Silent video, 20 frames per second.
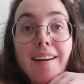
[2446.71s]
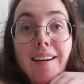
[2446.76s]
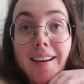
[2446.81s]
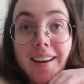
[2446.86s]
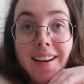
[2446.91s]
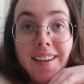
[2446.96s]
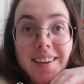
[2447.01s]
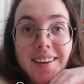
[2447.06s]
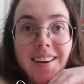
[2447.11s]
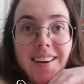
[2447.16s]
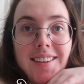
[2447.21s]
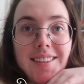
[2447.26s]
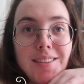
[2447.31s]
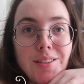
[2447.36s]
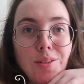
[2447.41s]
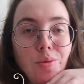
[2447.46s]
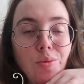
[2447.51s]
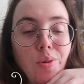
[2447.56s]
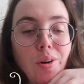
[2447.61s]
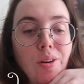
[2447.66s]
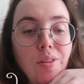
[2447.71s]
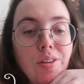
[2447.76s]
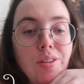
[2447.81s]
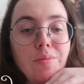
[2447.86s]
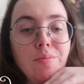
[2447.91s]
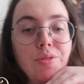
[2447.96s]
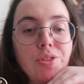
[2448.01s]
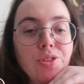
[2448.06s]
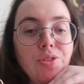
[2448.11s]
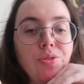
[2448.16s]
Hi guys,
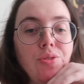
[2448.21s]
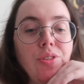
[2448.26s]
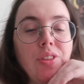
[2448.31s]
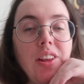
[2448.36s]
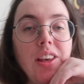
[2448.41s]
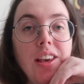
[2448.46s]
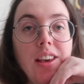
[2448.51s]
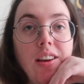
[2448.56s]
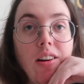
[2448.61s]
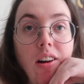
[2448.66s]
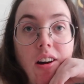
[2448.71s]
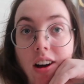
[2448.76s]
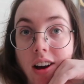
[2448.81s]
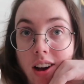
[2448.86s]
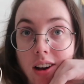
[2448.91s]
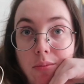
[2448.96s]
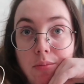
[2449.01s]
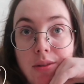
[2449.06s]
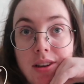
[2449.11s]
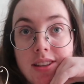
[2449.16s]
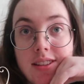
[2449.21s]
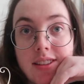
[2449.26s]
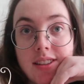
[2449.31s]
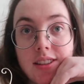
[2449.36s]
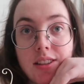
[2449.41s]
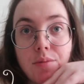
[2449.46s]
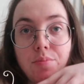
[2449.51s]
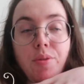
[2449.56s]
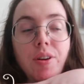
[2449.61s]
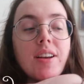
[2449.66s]
welcome to the Hot Mess
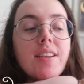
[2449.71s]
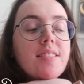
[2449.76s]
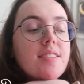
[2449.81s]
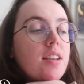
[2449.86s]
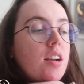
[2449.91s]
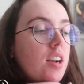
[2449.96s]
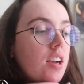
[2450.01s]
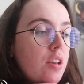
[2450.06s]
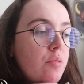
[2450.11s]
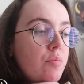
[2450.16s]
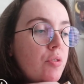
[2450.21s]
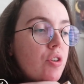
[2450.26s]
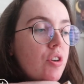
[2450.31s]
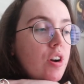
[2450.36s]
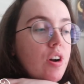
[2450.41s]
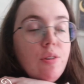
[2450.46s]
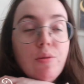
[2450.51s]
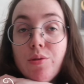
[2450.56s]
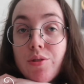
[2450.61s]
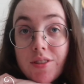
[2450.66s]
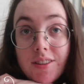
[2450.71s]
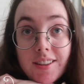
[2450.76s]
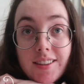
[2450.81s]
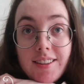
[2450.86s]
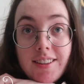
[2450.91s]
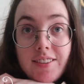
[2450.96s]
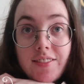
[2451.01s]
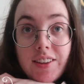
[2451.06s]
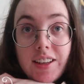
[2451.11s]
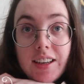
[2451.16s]
Express. I'm your host,
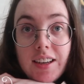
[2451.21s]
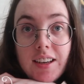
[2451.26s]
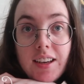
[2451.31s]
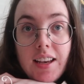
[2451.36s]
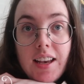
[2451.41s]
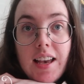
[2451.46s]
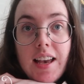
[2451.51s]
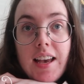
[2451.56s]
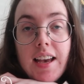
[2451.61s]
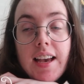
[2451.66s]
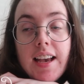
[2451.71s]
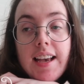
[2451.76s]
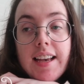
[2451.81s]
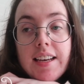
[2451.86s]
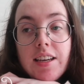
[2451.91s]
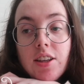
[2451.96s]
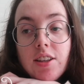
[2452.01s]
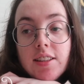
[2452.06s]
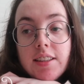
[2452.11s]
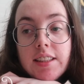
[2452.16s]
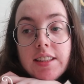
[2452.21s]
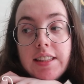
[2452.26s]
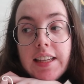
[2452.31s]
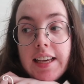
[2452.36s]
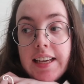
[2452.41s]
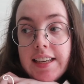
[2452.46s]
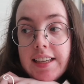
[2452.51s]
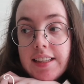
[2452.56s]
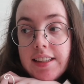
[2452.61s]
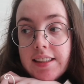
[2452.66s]
Olivia, and on
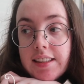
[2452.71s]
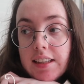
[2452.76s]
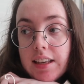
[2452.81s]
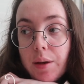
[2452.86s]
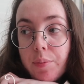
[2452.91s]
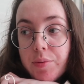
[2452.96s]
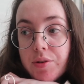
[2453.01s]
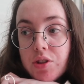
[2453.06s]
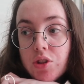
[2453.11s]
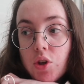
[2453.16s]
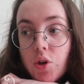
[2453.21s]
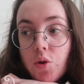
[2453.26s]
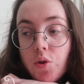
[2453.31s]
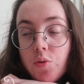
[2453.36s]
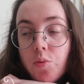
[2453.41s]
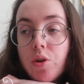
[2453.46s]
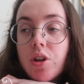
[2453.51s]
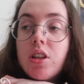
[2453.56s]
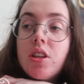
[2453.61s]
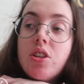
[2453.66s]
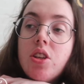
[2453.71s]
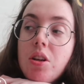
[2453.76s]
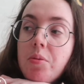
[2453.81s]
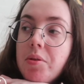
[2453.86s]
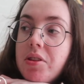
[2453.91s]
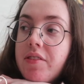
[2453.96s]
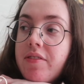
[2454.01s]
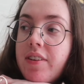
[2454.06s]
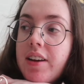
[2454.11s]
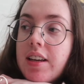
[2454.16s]
today's episode, we're going to talk
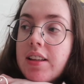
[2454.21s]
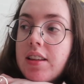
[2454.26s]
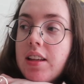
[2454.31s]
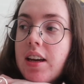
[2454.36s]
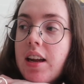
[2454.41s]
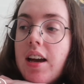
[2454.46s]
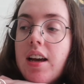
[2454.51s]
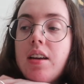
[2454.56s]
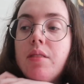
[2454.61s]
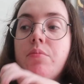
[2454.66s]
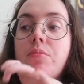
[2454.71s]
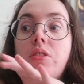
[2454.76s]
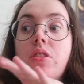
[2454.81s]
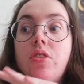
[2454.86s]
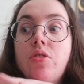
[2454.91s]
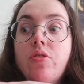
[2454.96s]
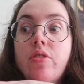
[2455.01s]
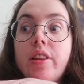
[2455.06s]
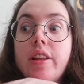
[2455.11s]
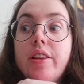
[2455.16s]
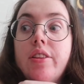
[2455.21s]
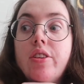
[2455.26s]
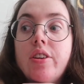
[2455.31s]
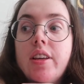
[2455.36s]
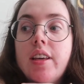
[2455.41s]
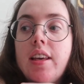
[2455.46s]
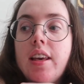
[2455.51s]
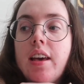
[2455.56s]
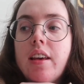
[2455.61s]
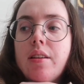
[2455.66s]
about the fact that I am literally
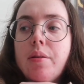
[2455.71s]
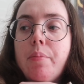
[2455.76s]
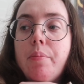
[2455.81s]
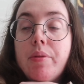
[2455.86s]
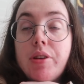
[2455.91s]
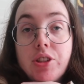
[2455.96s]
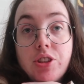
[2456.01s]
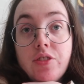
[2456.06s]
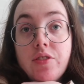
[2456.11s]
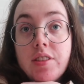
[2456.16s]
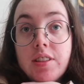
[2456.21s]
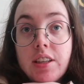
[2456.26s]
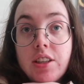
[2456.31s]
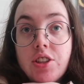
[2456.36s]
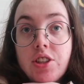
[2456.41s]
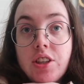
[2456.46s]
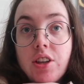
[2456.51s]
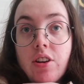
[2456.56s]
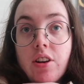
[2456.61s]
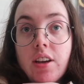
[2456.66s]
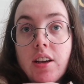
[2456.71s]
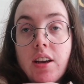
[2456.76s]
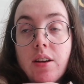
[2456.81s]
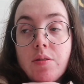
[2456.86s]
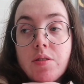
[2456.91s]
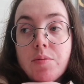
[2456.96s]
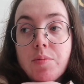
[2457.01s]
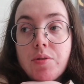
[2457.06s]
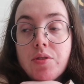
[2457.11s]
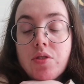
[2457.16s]
looking at a bunch of stationery I
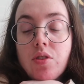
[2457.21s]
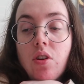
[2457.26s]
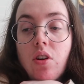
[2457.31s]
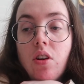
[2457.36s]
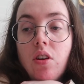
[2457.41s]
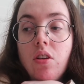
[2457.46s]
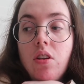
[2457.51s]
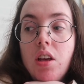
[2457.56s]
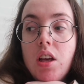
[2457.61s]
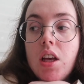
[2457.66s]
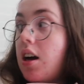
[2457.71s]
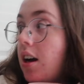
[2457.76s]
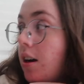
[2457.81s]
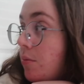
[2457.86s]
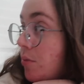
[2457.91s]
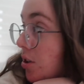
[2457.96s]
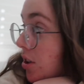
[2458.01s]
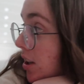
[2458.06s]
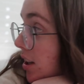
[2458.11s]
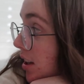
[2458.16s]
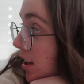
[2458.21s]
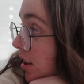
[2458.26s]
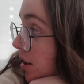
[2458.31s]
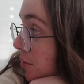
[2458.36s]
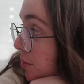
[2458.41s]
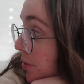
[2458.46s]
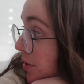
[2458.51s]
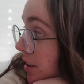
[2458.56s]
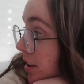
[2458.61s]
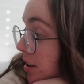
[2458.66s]
was supposed to haul, I'm looking at
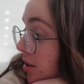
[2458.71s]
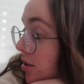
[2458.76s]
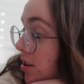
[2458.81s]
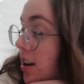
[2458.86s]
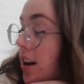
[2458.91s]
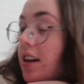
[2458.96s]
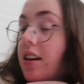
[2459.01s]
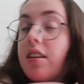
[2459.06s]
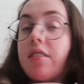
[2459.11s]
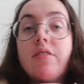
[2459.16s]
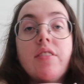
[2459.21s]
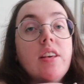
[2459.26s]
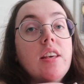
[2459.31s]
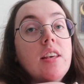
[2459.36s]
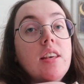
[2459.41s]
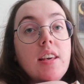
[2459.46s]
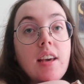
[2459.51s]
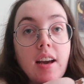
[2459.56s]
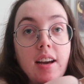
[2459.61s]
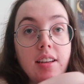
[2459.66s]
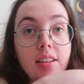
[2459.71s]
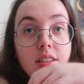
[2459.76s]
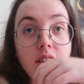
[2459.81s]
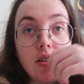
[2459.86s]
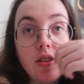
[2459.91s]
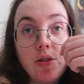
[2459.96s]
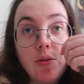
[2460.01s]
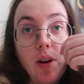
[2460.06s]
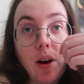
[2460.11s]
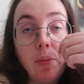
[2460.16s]
a planner I have yet
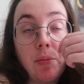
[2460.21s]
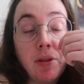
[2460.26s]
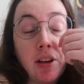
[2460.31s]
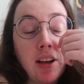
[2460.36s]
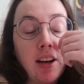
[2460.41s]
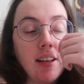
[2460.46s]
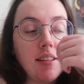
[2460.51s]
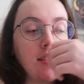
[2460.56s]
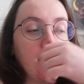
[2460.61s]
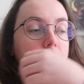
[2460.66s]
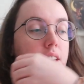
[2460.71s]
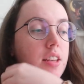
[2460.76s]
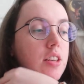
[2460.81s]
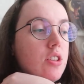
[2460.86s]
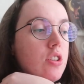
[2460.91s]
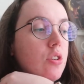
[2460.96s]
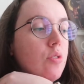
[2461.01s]
to update as I need